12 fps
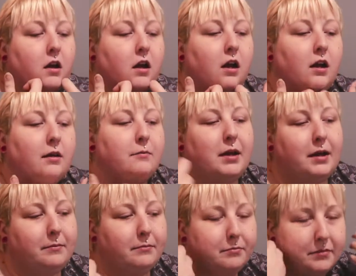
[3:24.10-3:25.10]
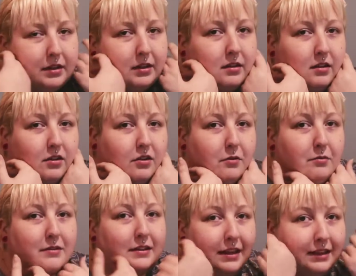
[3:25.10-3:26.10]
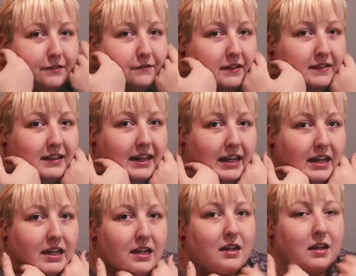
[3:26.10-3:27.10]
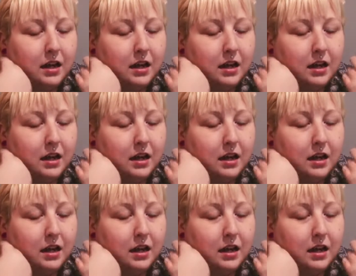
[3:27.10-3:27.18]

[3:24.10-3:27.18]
I'm, slightly fuzzy lady.